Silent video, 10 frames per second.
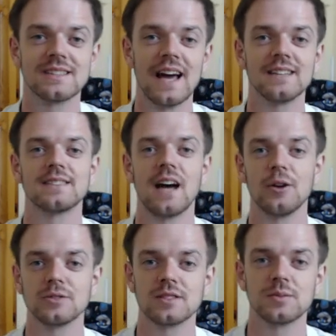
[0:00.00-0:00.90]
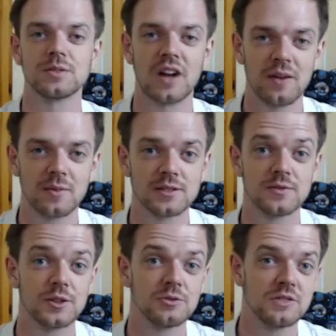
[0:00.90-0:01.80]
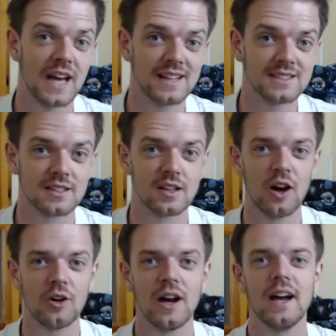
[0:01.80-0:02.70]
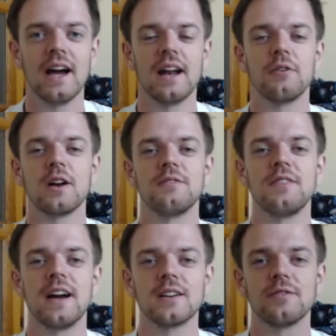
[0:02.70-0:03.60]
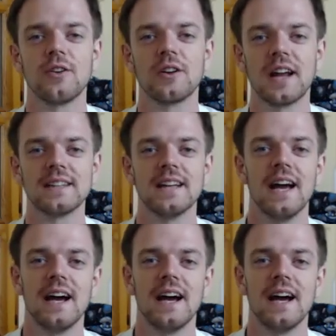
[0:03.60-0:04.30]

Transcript: 10,000 subscribers a few days ago, and I want to thank you for that.